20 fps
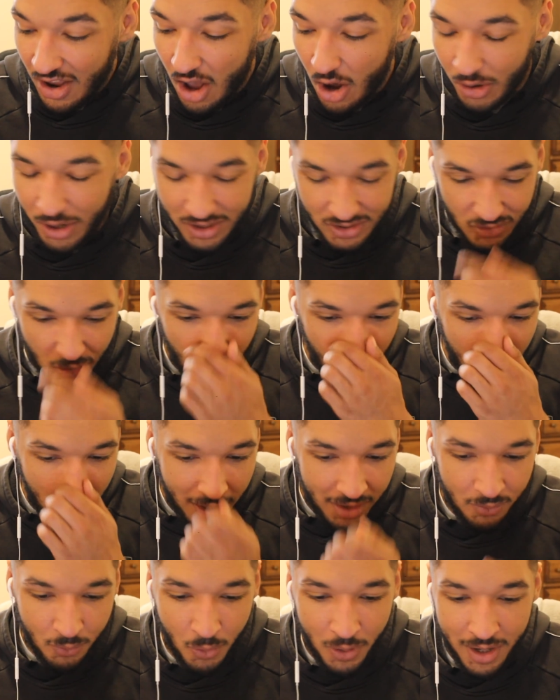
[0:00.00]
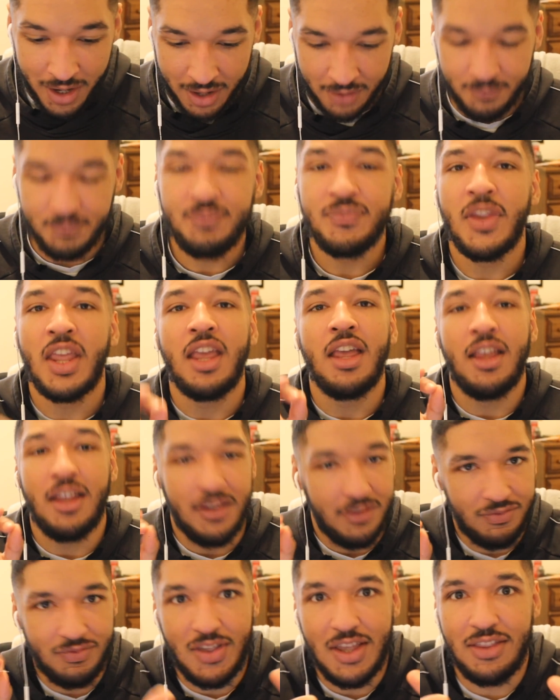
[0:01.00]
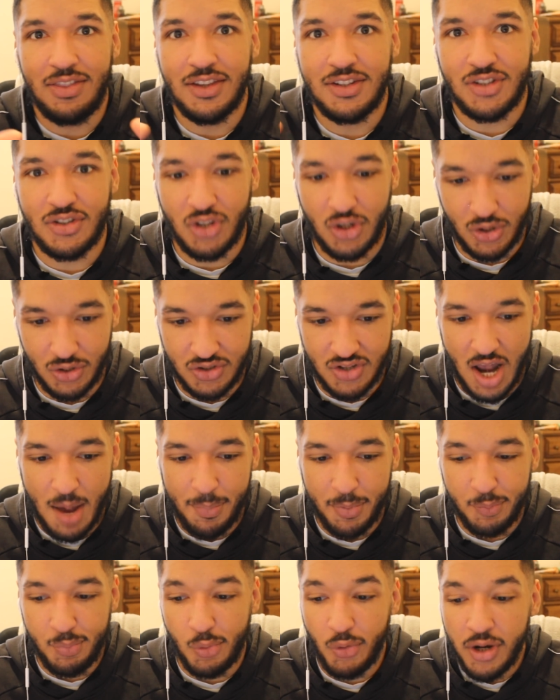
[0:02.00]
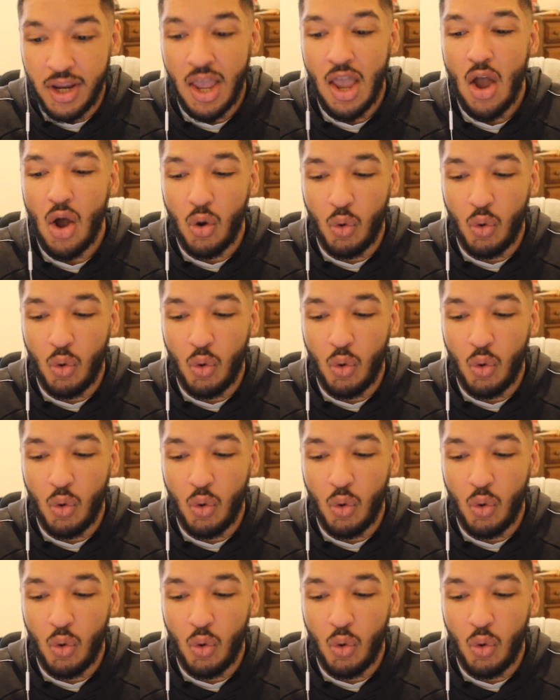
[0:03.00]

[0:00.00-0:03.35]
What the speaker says: Okay, so this is a good stopping point.